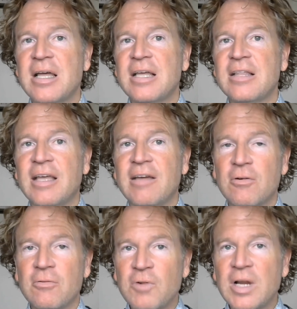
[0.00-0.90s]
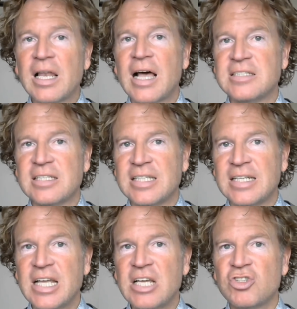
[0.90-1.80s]
they realize it's
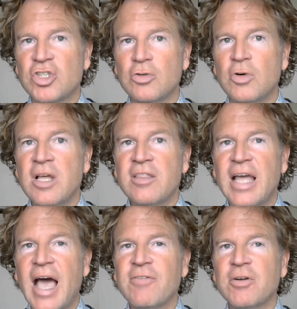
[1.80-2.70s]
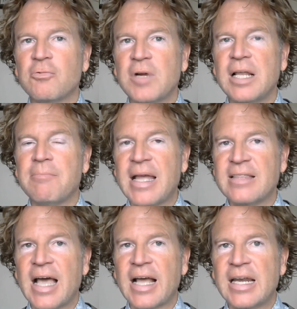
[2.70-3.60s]
an issue, they haven't really
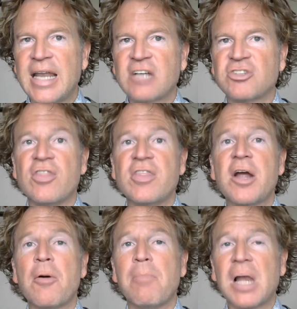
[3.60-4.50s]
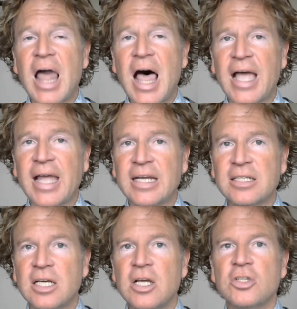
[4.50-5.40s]
made that connection. They're
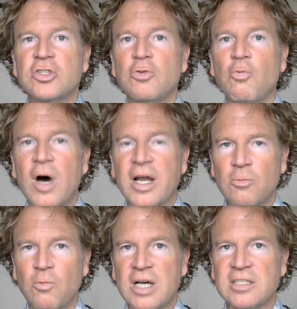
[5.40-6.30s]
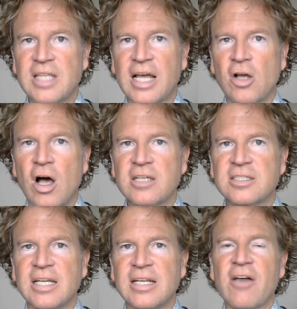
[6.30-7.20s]
blind to what it was that
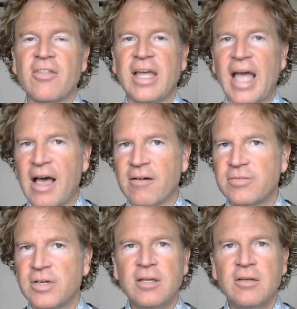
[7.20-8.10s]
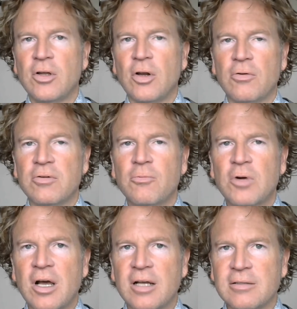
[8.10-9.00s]
caused it. Now they have, we're
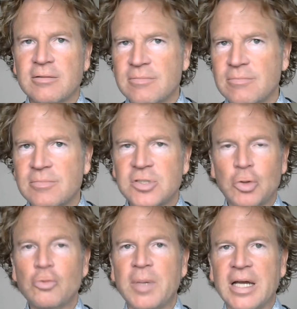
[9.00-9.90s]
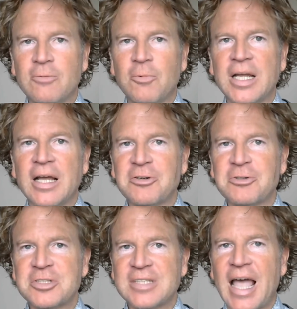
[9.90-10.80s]
not stupid. We
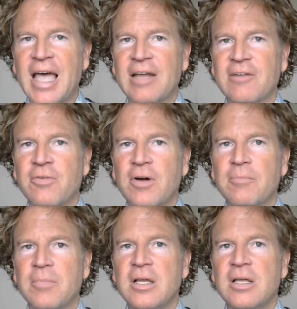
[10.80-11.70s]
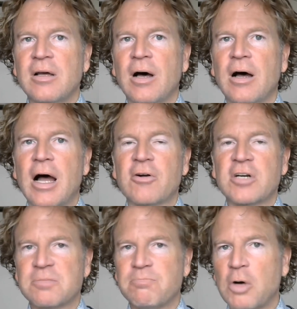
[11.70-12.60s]
understand from our
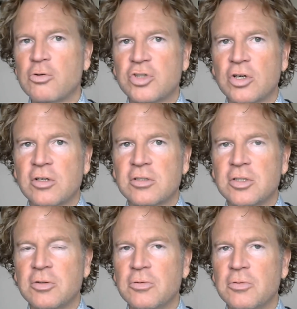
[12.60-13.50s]
exposure to